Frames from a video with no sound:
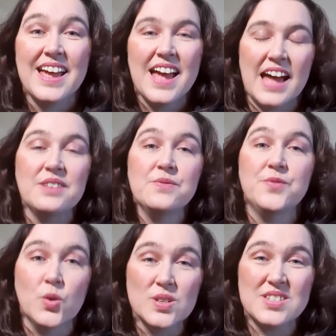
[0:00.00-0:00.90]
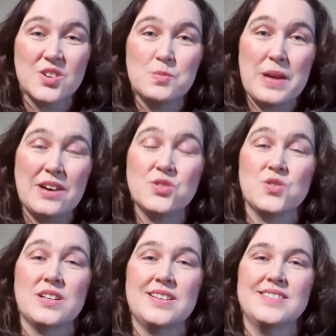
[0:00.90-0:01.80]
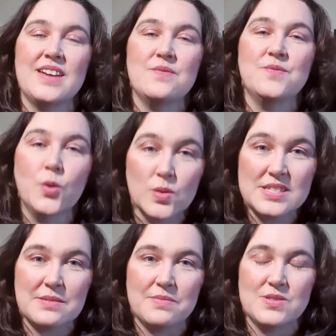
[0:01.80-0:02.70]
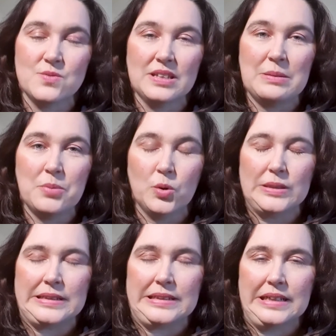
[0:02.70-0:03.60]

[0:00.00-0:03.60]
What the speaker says: And enforce those boundaries. Enforce them is really important.